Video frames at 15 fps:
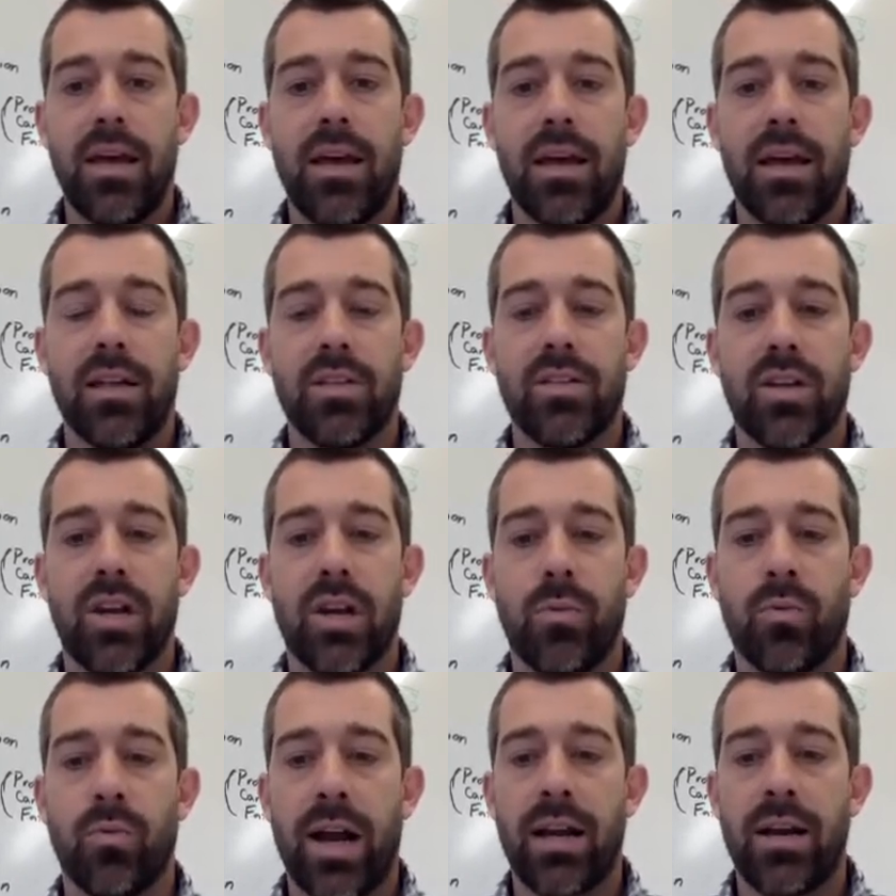and it's going to
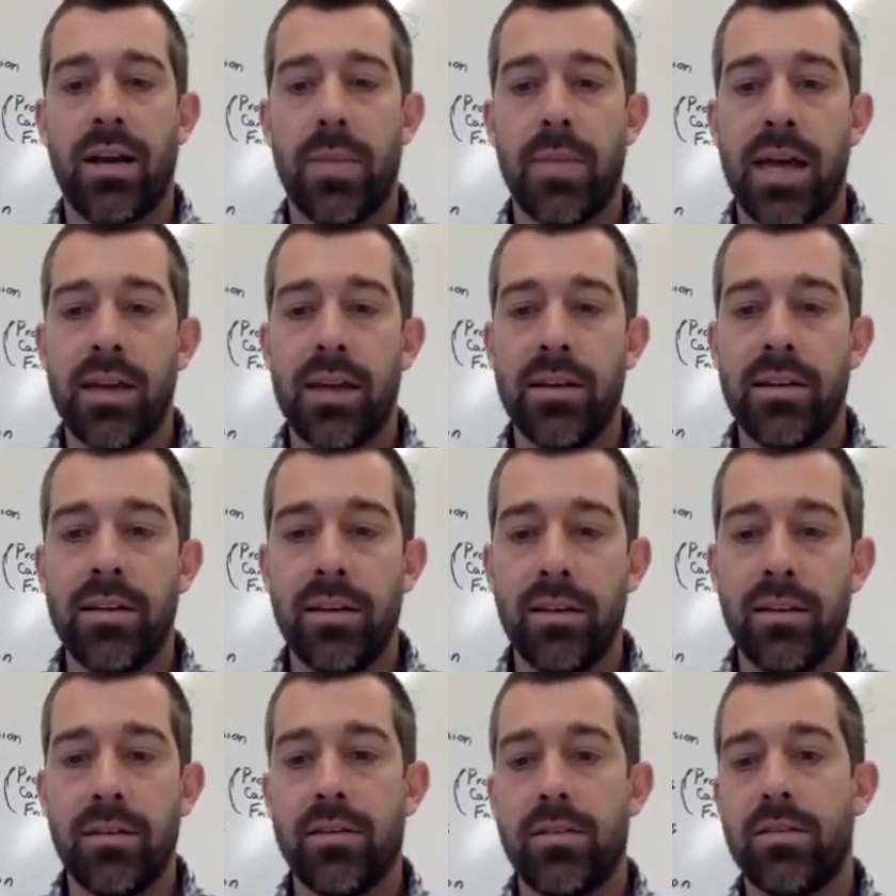recommend
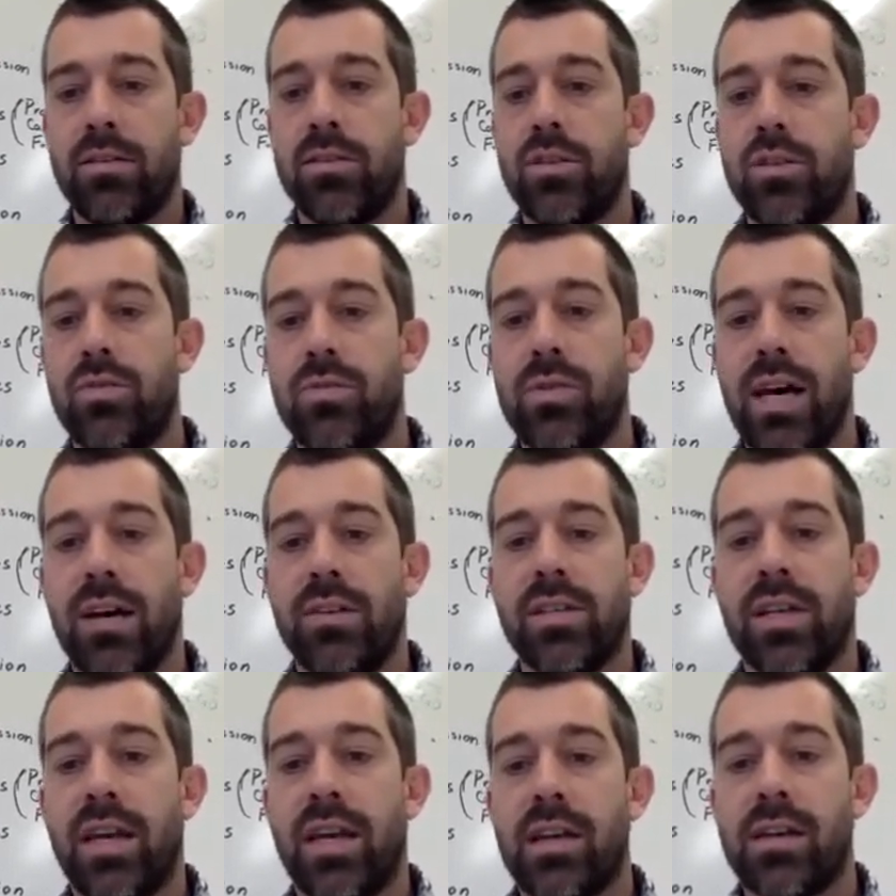
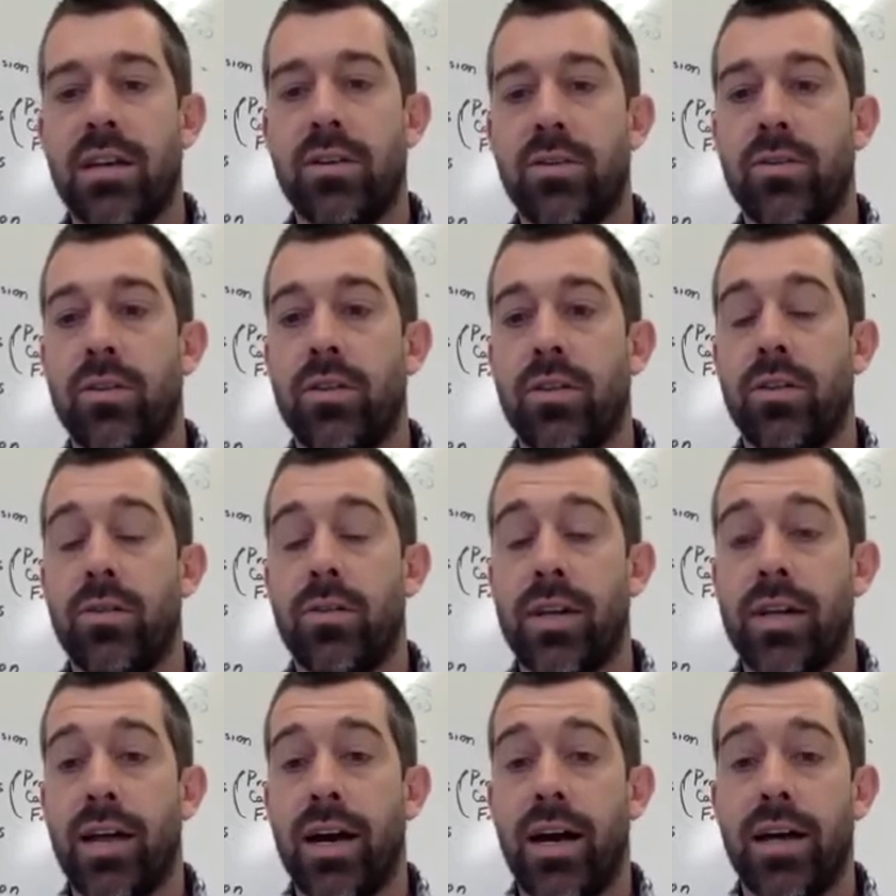
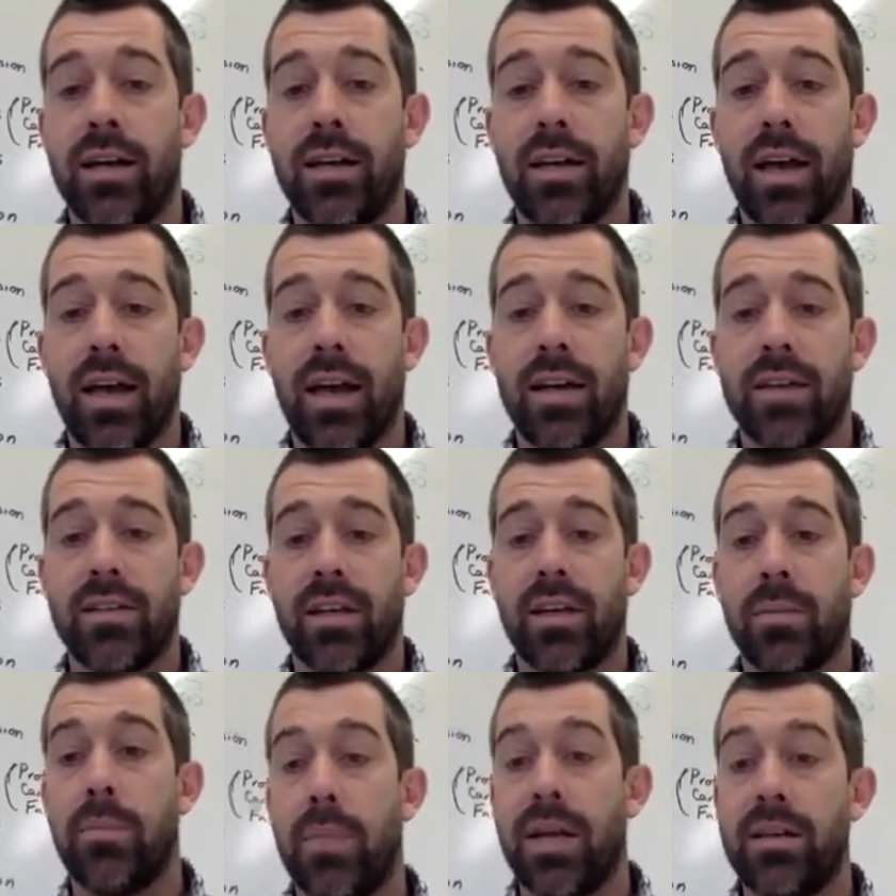2,839 as
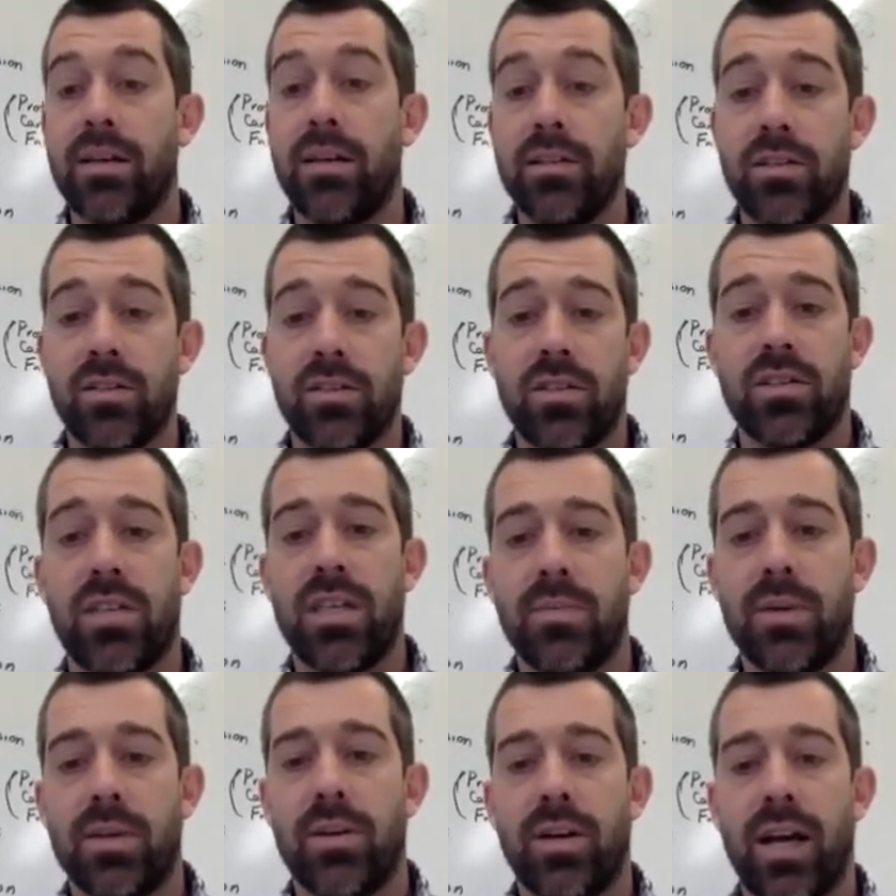like maintenance, just
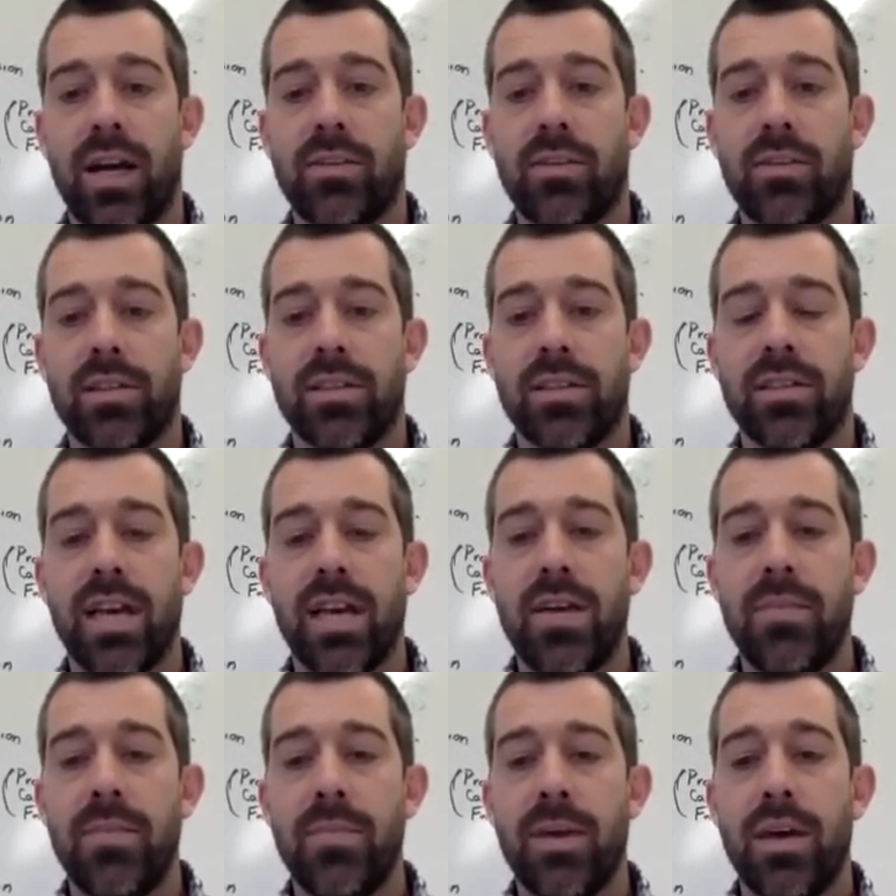keeping your calories the
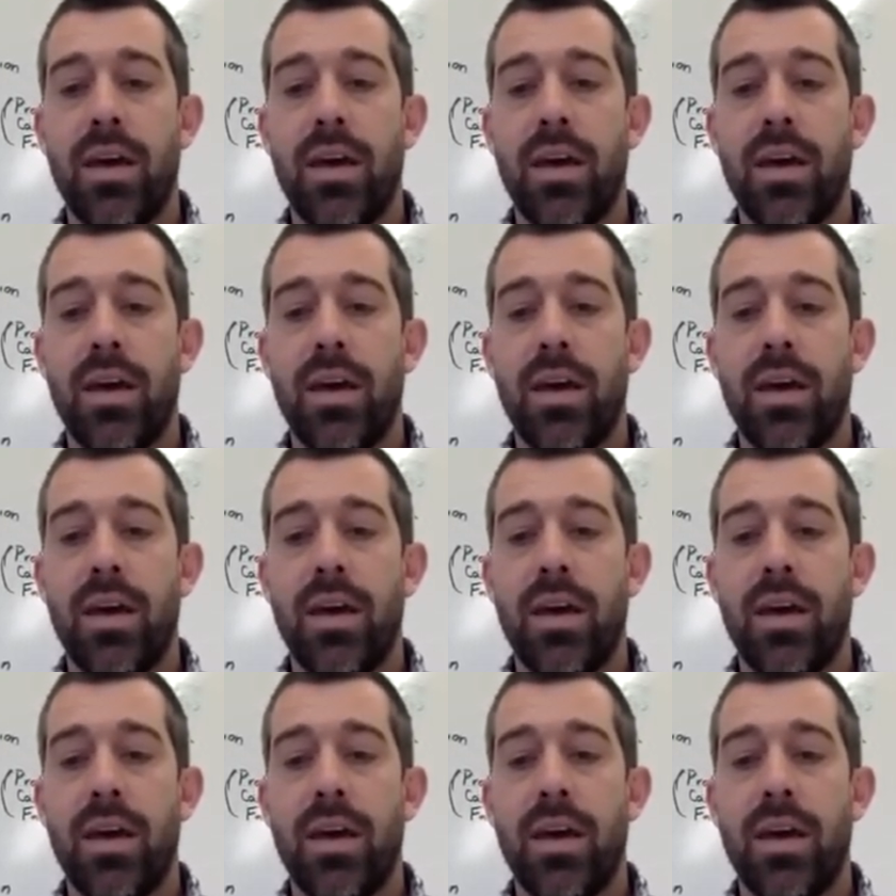same.